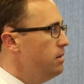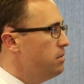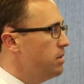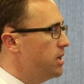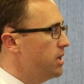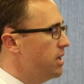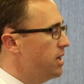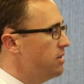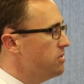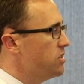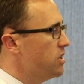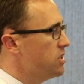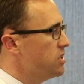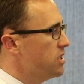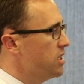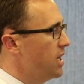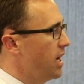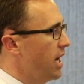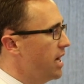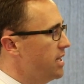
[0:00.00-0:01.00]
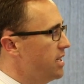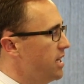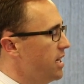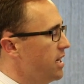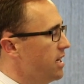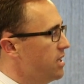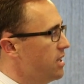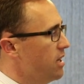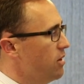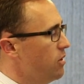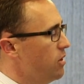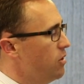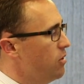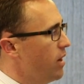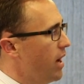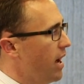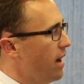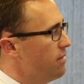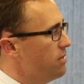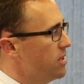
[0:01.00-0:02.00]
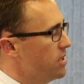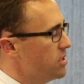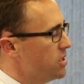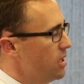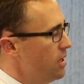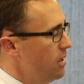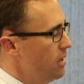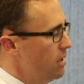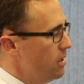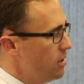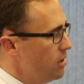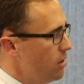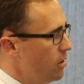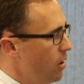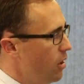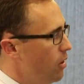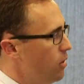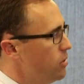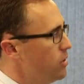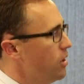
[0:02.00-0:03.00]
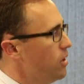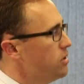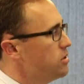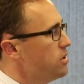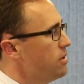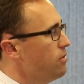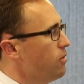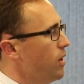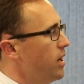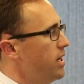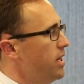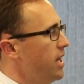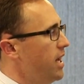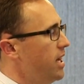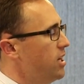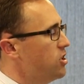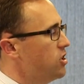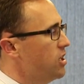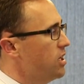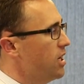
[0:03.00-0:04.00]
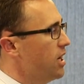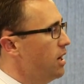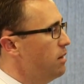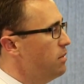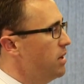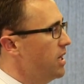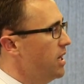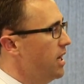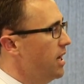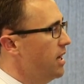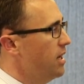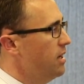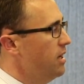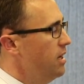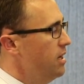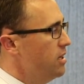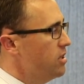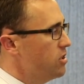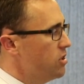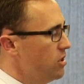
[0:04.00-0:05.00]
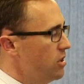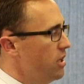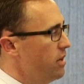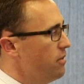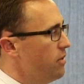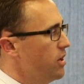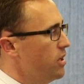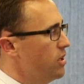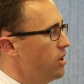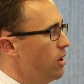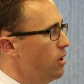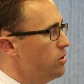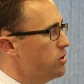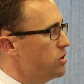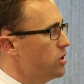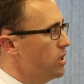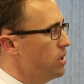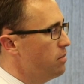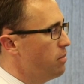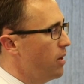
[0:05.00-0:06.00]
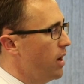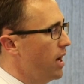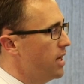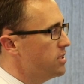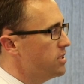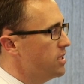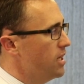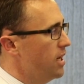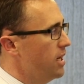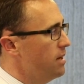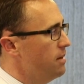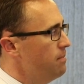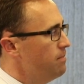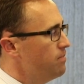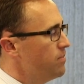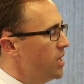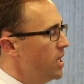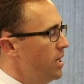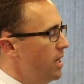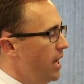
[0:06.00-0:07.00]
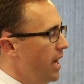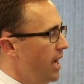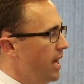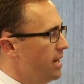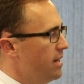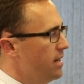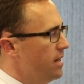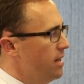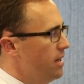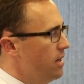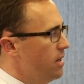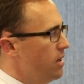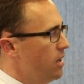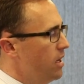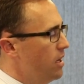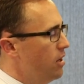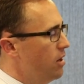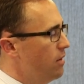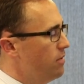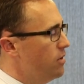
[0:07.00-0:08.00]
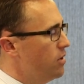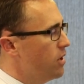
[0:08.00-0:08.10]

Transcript: But it gives us the idea that you have this low dose of radiation coming in, delivering dose to the prostate. And you know, if